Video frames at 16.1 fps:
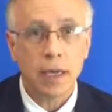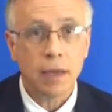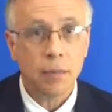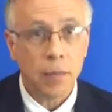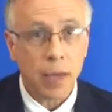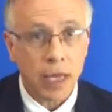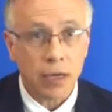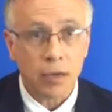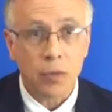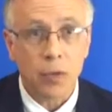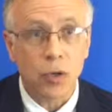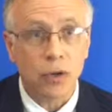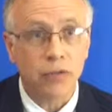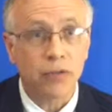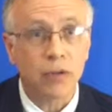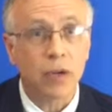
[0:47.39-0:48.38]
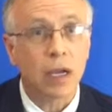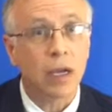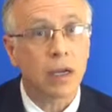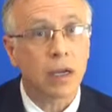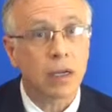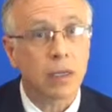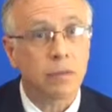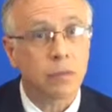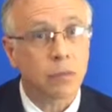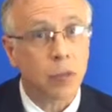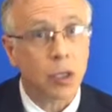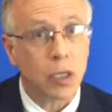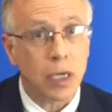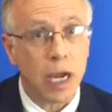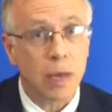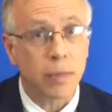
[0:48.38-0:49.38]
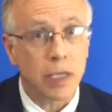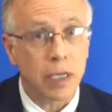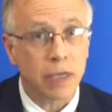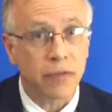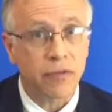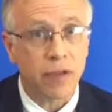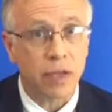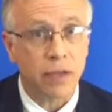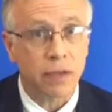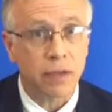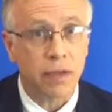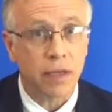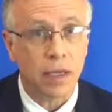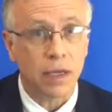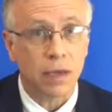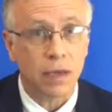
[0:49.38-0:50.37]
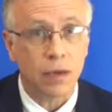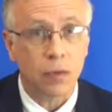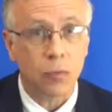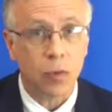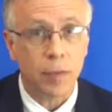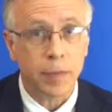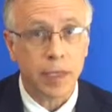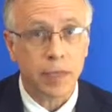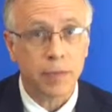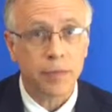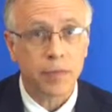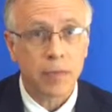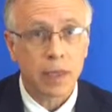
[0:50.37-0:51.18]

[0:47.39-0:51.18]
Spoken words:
Men are more commonly affected than women.